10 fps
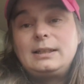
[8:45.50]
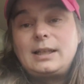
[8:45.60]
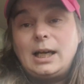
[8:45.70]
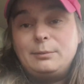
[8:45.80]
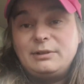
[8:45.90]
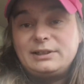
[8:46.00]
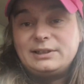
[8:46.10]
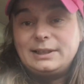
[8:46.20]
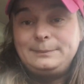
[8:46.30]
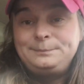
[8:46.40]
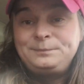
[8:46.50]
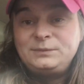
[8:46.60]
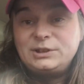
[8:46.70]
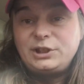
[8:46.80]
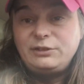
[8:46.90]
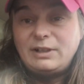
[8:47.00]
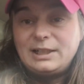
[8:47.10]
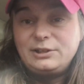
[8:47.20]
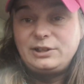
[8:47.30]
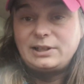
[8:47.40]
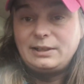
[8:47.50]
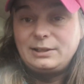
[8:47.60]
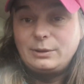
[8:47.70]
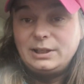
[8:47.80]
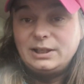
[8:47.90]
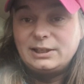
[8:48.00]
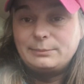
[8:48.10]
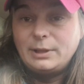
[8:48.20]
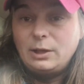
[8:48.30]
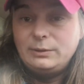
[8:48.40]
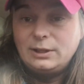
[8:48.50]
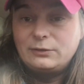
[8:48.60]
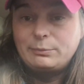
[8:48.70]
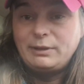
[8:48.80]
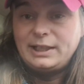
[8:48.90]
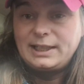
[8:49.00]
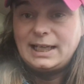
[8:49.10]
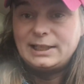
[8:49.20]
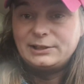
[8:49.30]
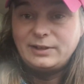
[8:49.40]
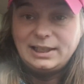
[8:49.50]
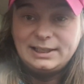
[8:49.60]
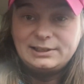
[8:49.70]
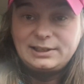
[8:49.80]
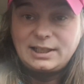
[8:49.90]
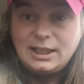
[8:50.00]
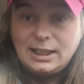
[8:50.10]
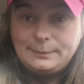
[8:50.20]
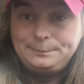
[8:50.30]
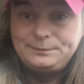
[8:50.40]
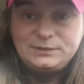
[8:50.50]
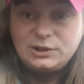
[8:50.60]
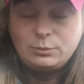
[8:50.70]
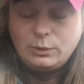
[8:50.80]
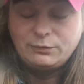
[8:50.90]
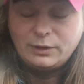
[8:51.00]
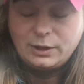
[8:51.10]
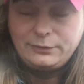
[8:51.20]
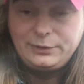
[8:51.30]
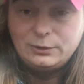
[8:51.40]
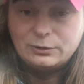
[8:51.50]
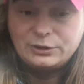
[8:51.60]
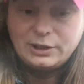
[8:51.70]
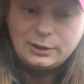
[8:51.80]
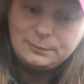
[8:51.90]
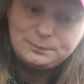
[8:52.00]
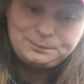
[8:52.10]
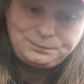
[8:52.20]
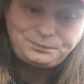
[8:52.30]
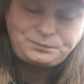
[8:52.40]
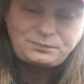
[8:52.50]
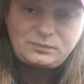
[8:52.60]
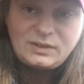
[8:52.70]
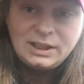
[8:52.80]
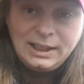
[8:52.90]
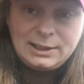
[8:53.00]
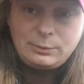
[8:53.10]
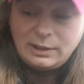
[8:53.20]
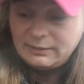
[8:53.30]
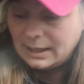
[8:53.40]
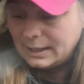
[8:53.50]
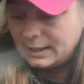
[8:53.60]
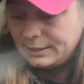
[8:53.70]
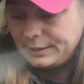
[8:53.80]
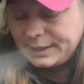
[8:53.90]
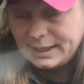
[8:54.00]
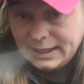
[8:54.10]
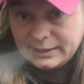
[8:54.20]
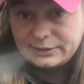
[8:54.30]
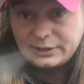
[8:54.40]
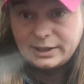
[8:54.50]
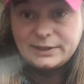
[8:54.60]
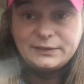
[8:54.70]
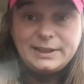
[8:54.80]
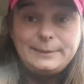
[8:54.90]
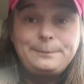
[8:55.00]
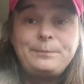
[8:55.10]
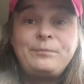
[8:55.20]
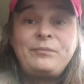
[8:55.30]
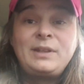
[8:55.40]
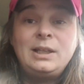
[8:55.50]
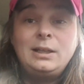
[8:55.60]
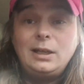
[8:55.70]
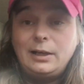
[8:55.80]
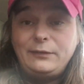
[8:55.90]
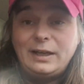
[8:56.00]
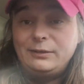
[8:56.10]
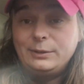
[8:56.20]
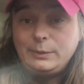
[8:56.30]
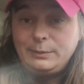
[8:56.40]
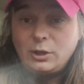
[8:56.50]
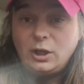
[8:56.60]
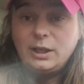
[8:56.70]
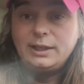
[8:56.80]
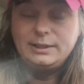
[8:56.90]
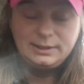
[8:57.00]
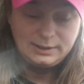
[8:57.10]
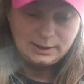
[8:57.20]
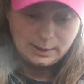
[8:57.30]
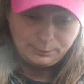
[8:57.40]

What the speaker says: carburetor, and she sounded quite nice, but only off spraying a can directly into the carb. It just wouldn't run off fuel. So that's where we're at. The gear side of it, I found that we've got a